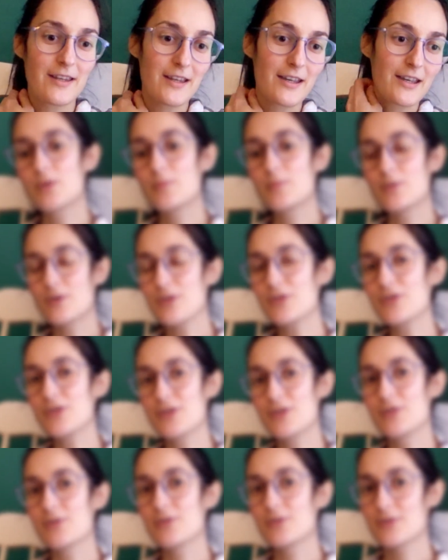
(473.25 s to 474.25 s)
What brought
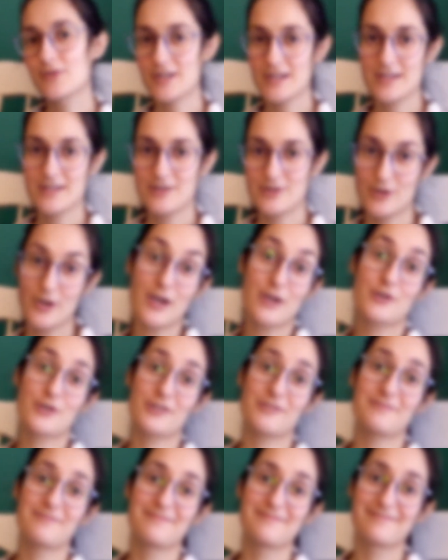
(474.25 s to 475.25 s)
you to this
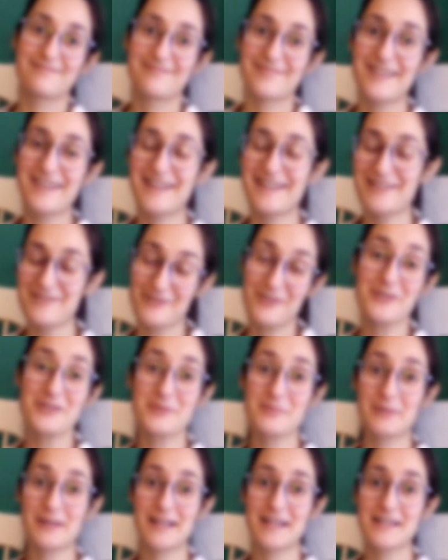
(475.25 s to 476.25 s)
situation in the
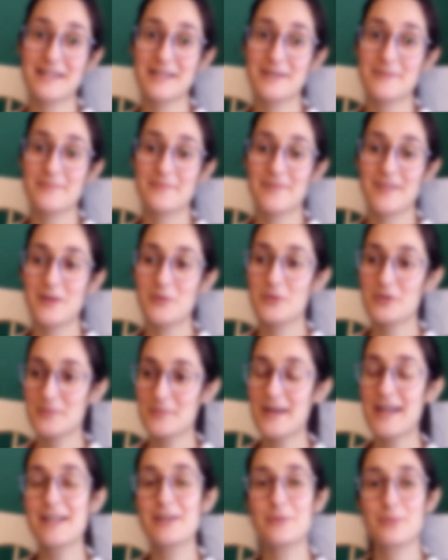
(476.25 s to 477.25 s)
first place, what
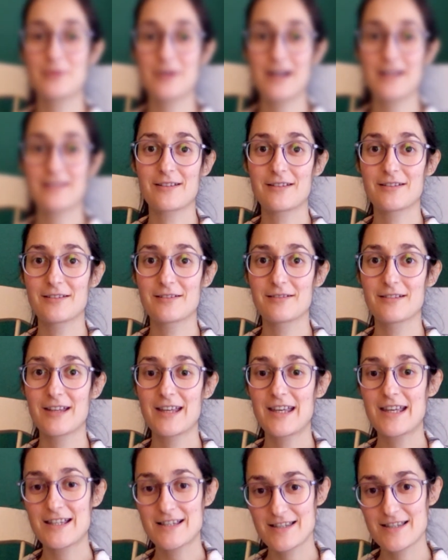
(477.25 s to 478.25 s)
made you pregnant,
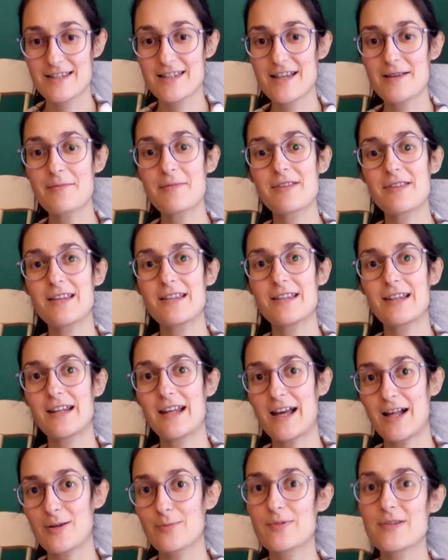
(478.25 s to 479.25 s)
is the same thing that
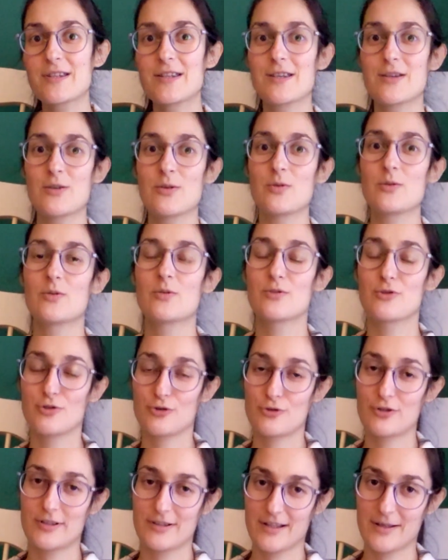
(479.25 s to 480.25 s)
helps you during